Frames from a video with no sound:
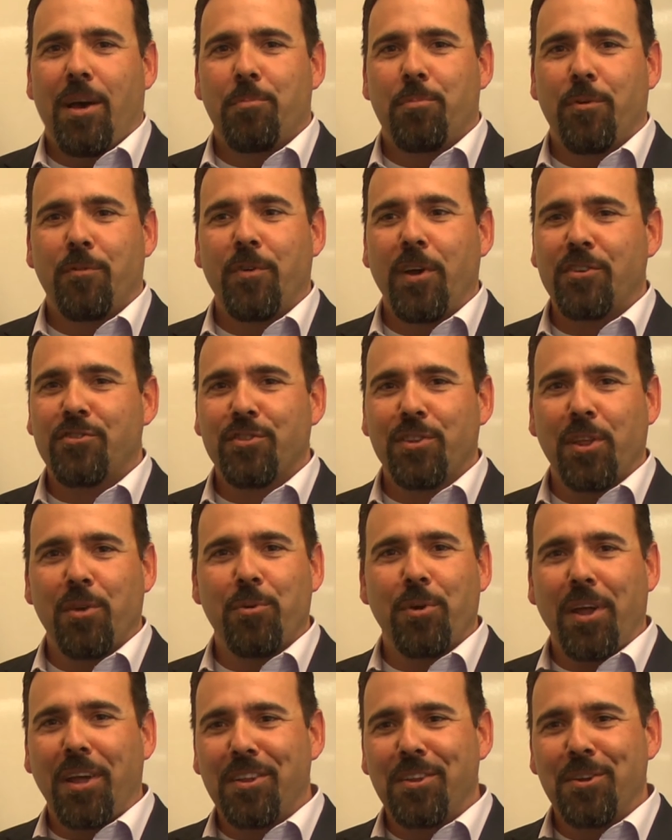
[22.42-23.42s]
Professionally,
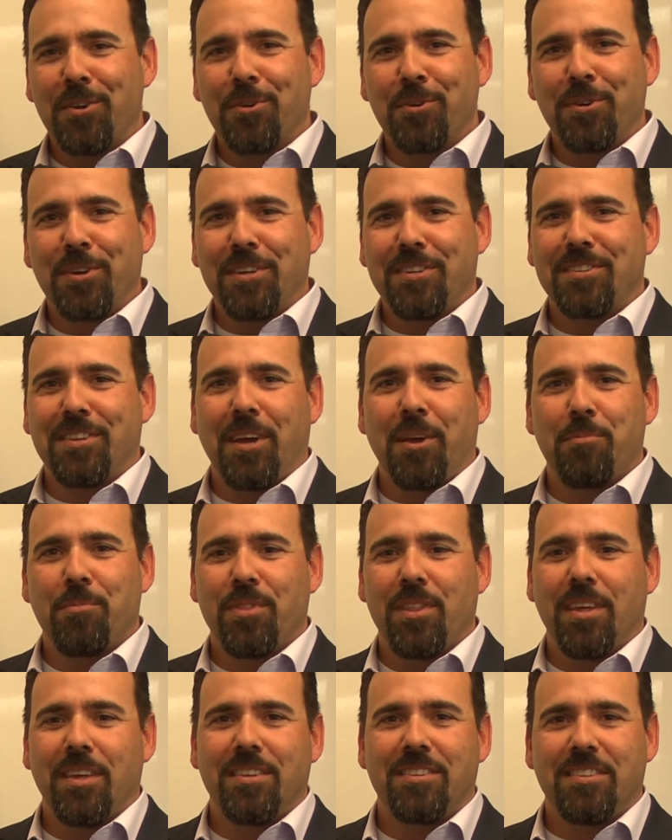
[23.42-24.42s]
what I do is I'm
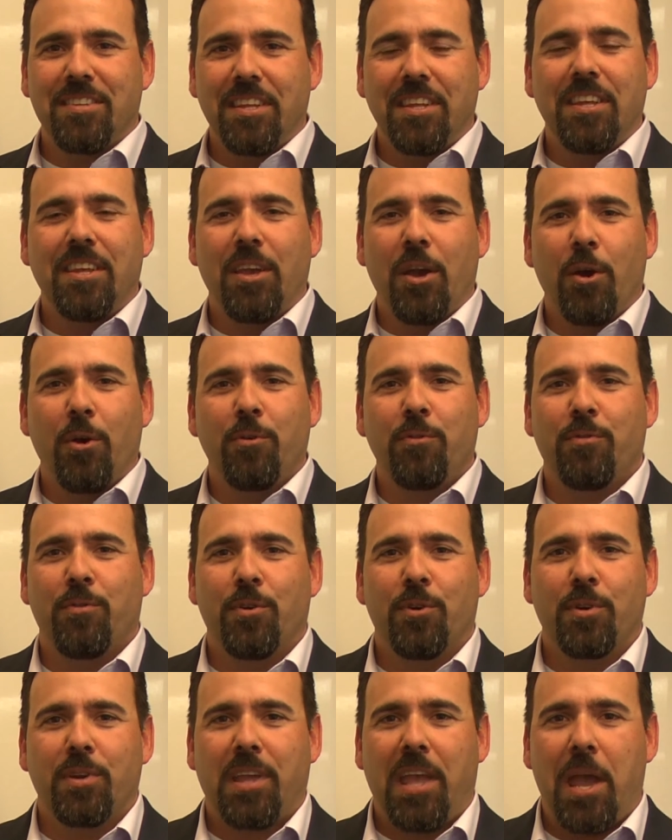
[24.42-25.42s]
the CEO
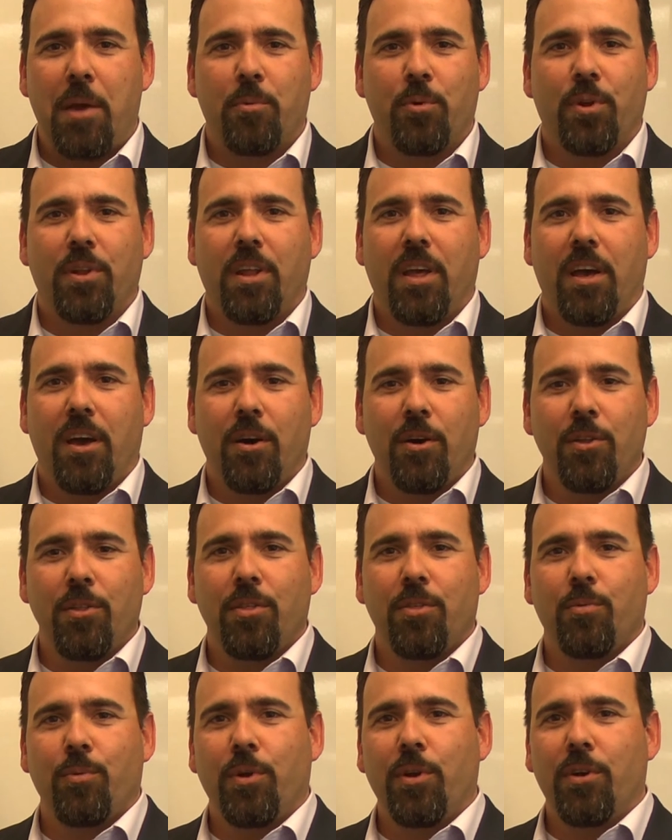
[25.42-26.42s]
for Camarina
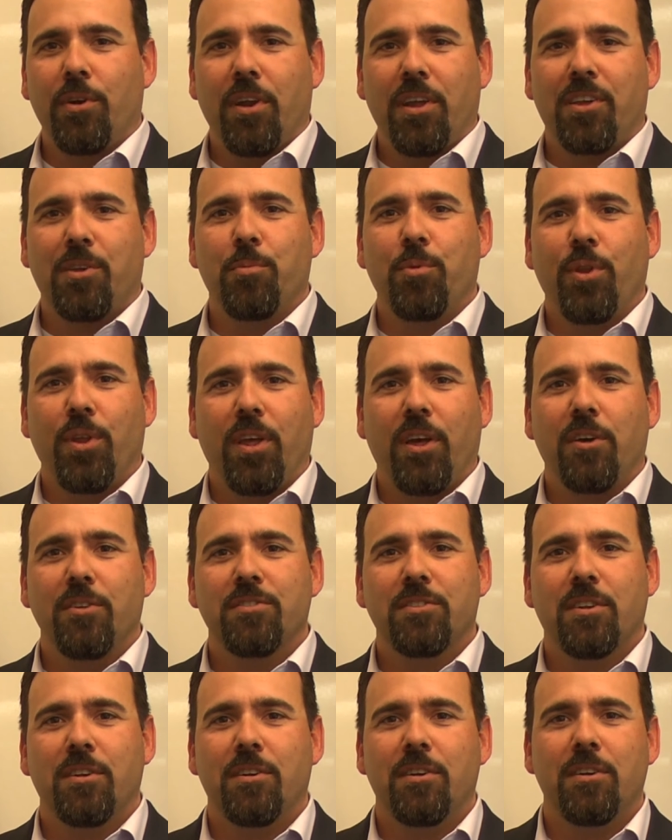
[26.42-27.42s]
Health. We are a community health
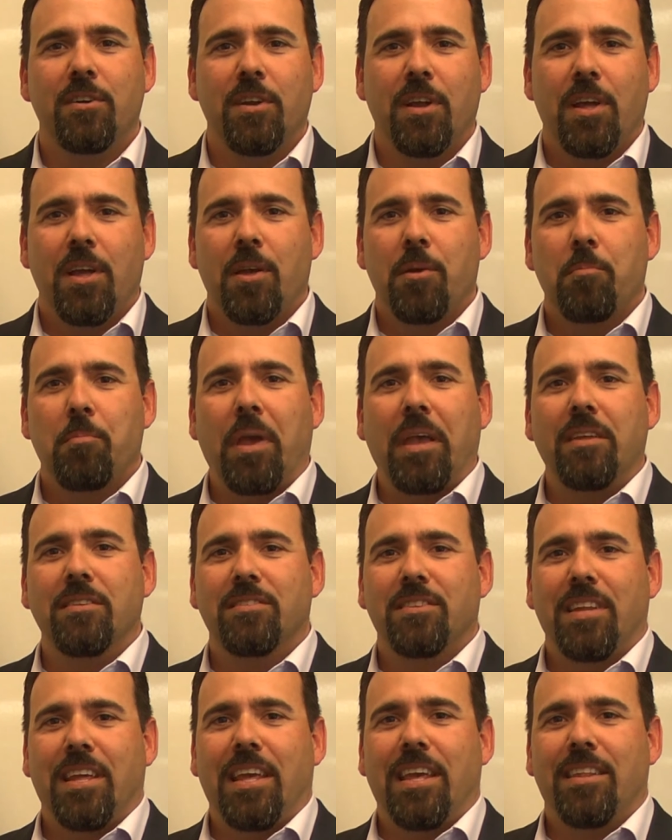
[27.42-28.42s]
center
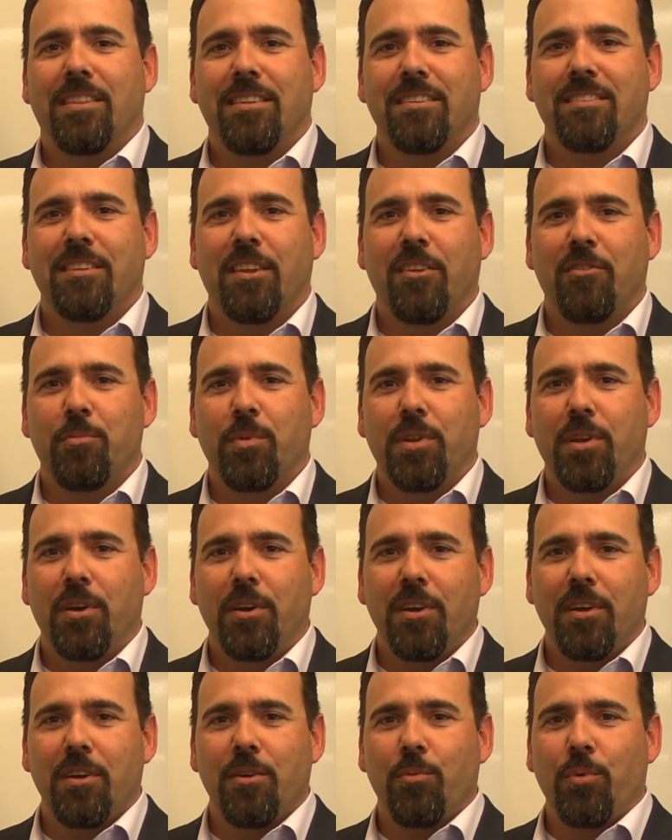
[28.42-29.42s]
based in the city of
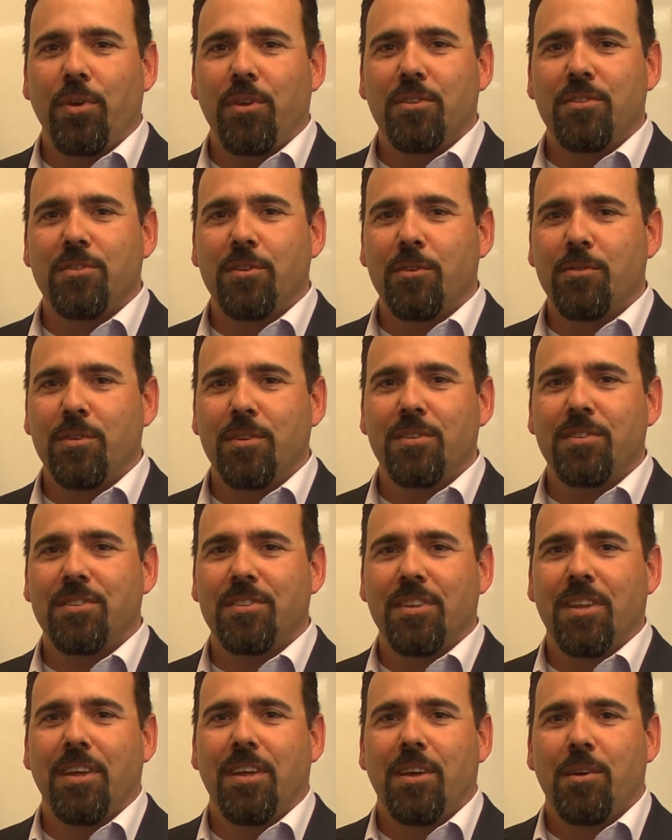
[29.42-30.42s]
Madeira, and we
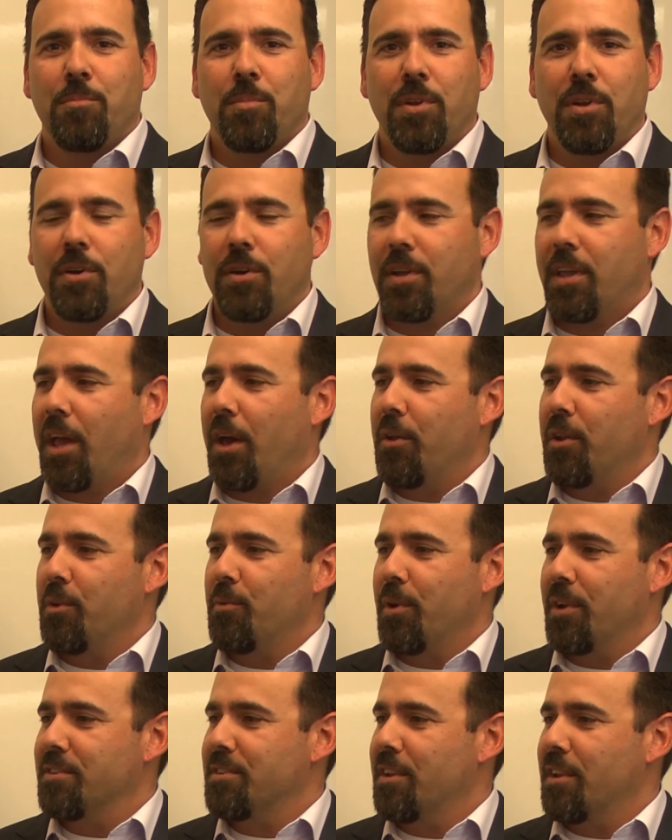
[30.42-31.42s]
service Madeira County
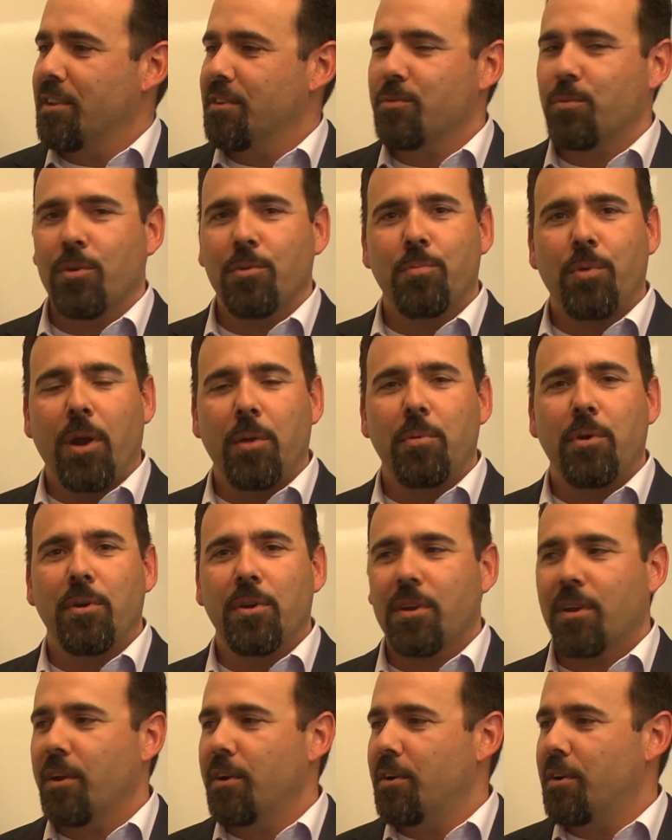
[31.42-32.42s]
residents with
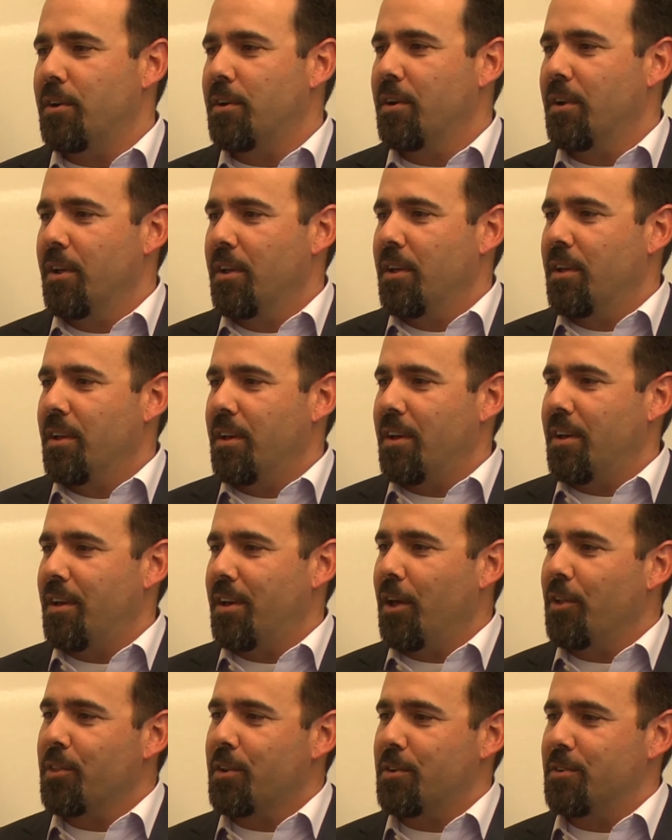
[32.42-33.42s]
primary care
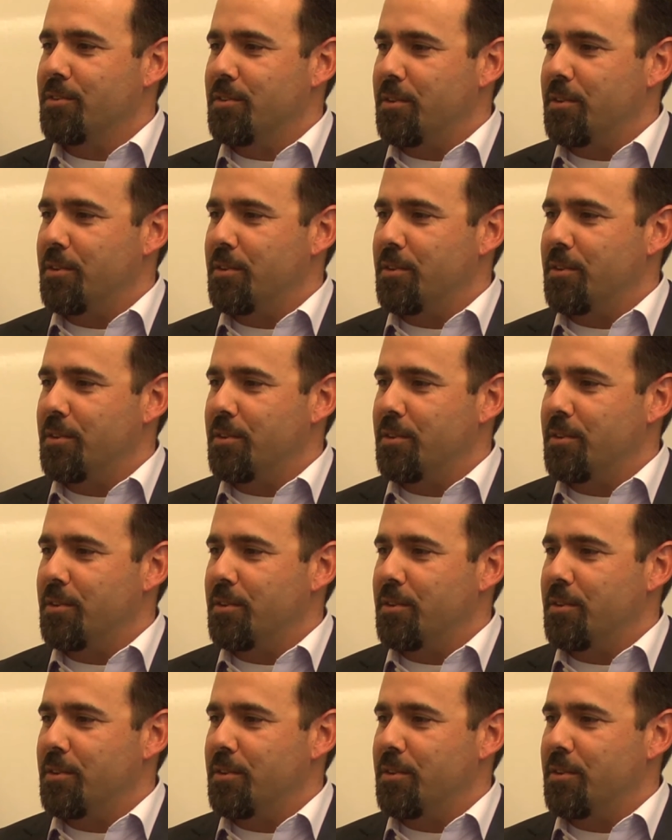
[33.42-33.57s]
healthcare